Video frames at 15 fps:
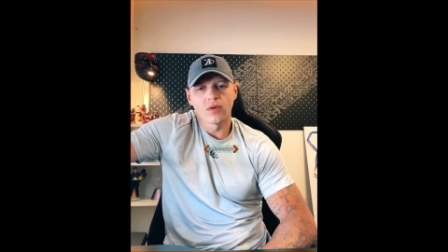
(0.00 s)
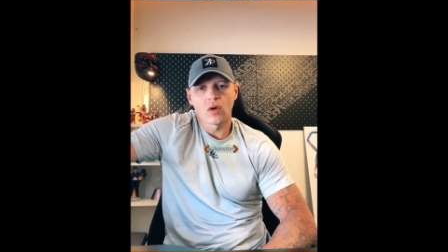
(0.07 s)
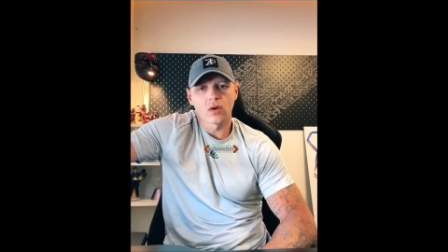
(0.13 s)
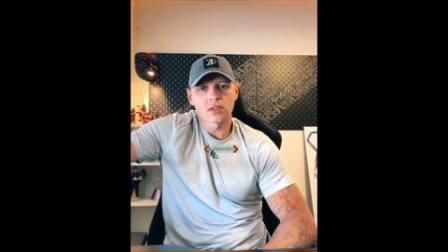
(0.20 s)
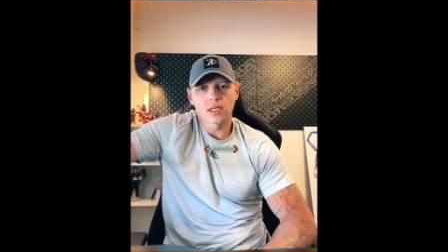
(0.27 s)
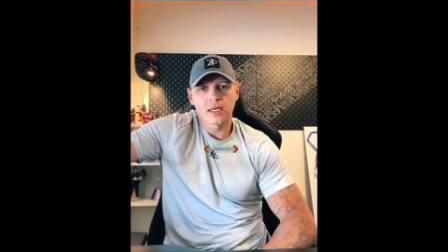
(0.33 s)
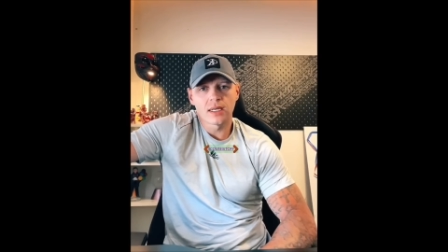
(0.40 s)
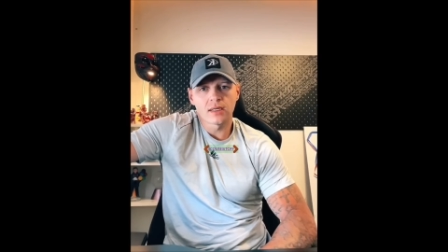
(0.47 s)
If
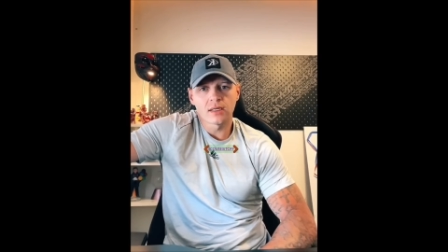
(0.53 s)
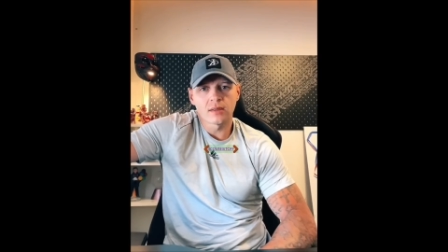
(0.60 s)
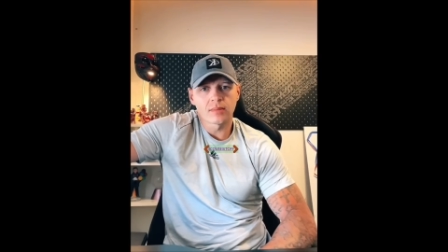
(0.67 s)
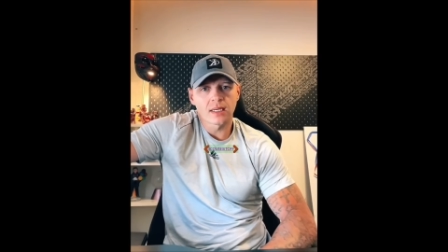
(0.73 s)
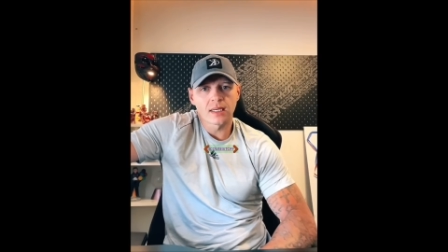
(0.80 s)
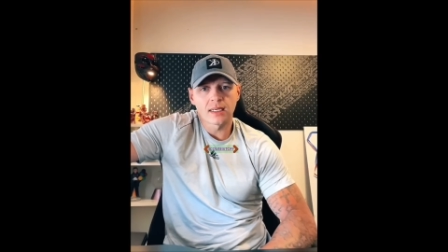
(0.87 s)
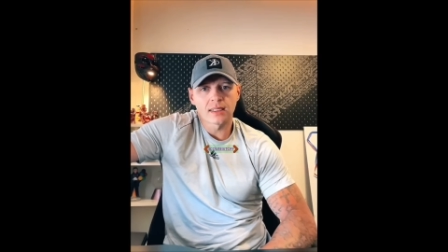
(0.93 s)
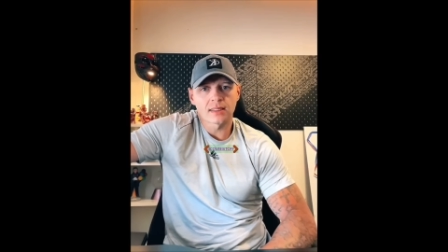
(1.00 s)
you're turning a
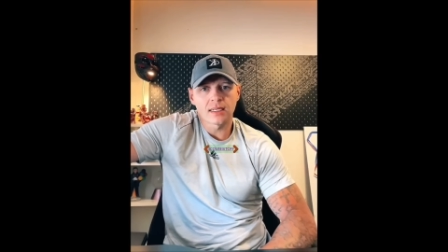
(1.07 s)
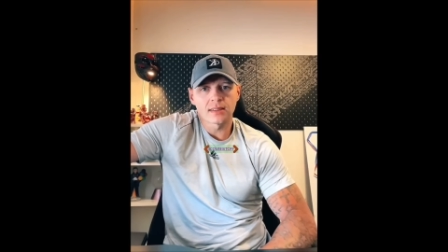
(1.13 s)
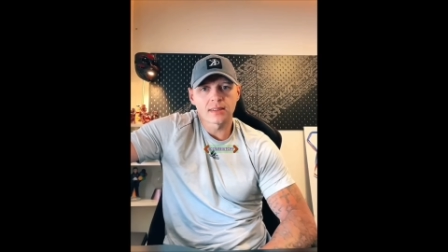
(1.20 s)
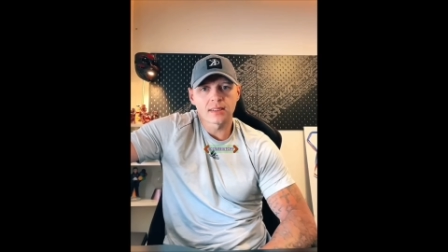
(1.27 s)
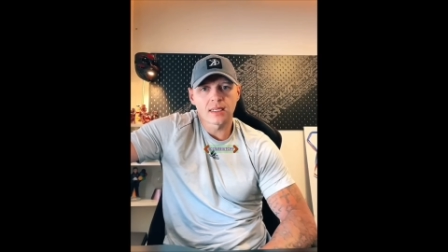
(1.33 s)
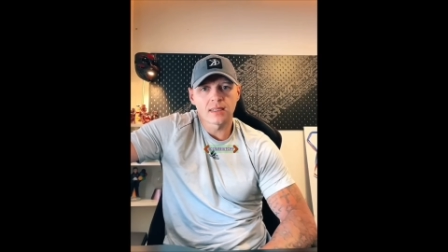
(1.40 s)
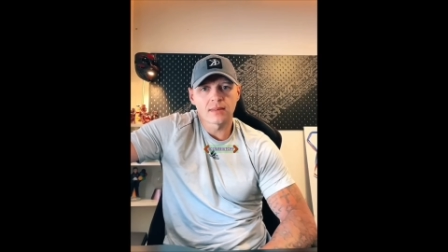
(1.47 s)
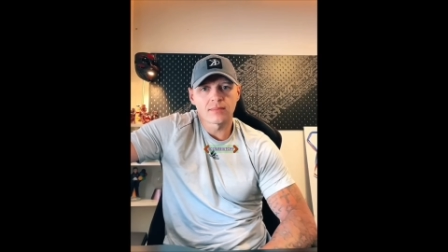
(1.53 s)
blind eye
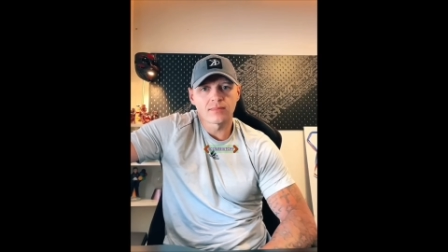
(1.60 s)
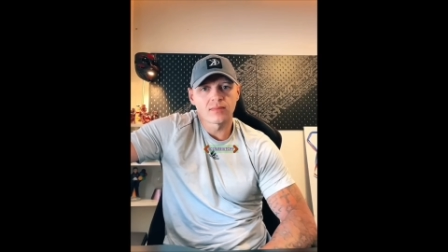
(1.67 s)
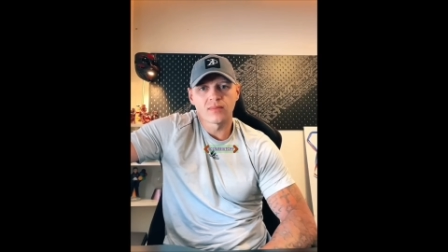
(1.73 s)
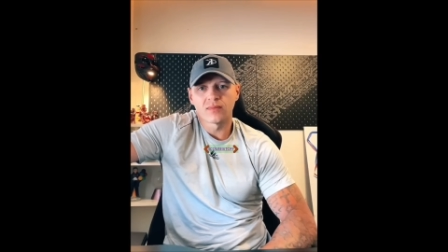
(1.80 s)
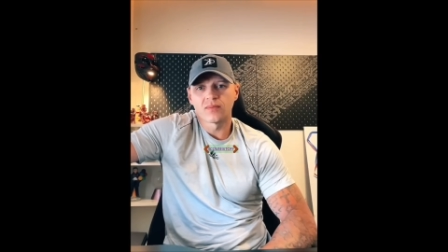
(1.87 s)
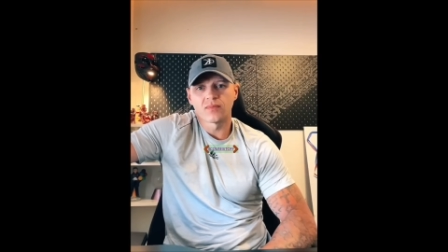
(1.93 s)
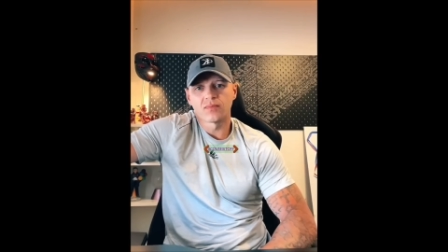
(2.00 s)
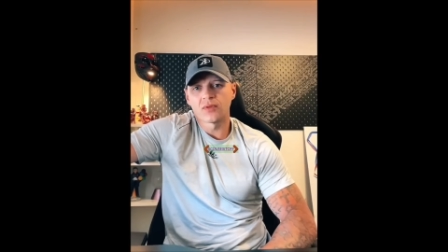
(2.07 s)
to that,
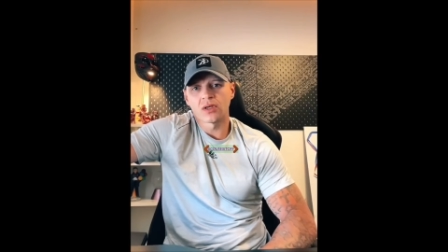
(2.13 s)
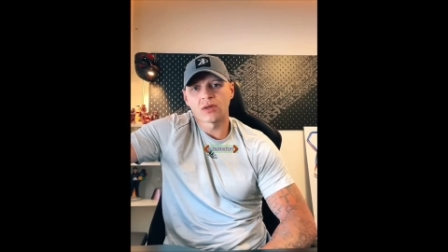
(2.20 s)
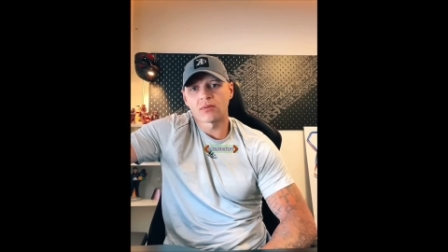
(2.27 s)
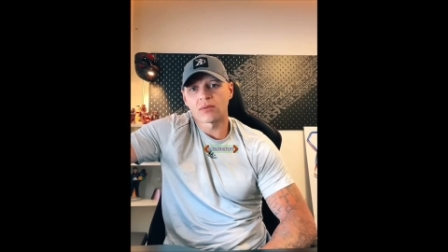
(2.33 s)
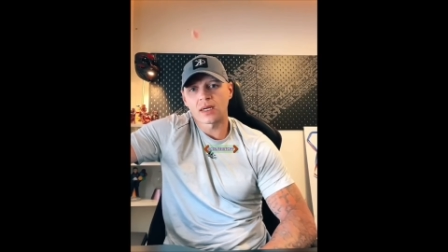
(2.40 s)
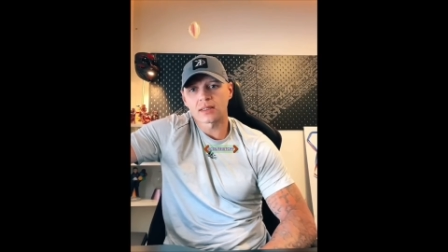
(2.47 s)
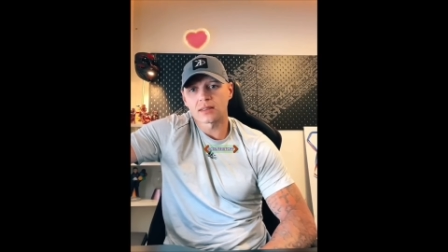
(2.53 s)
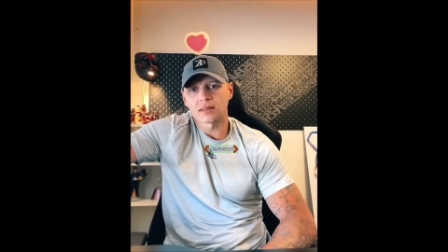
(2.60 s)
you're a
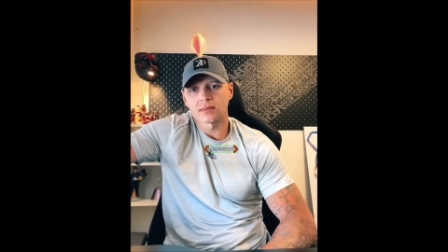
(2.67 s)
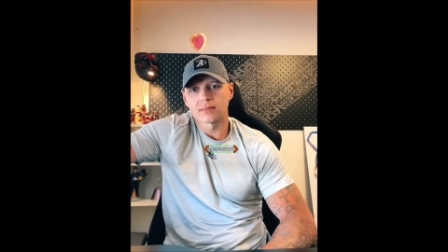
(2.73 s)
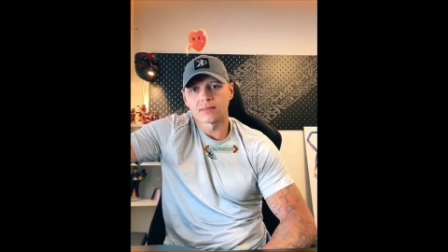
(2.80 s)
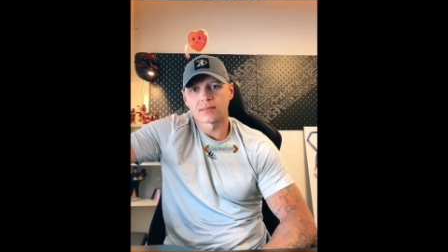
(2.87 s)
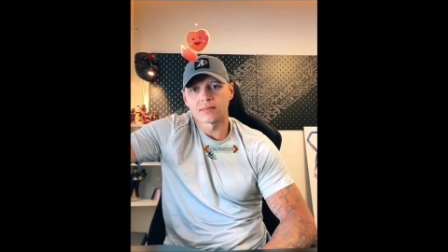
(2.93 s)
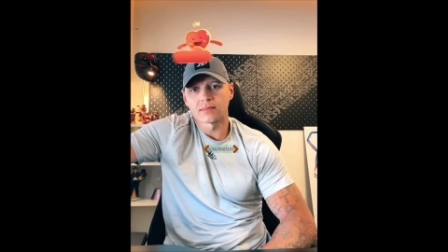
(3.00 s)
rat.